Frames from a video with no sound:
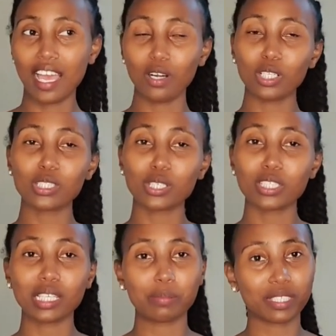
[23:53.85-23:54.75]
also
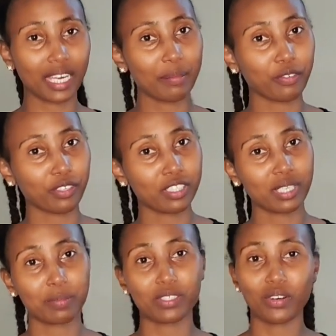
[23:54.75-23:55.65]
subscribe if you're not
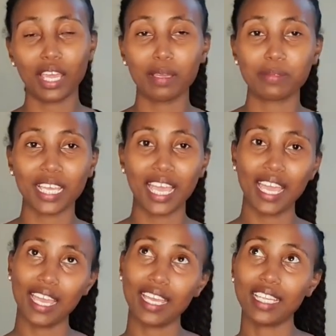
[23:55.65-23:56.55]
subscribed,
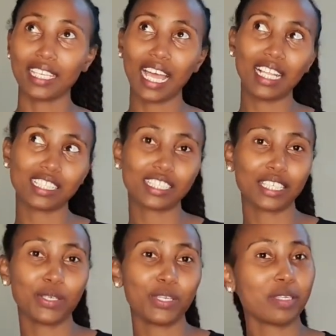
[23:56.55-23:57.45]
and I'll see
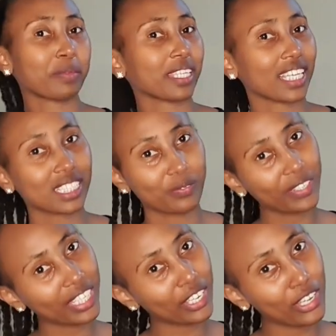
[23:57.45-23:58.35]
you in my next
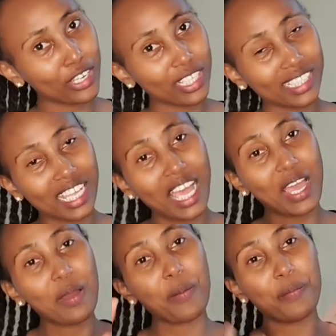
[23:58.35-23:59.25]
videos.
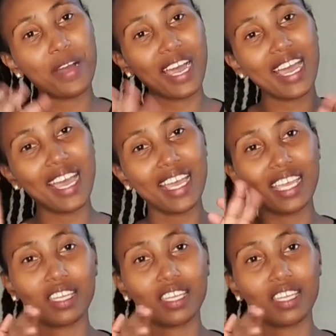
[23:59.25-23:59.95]
Bye.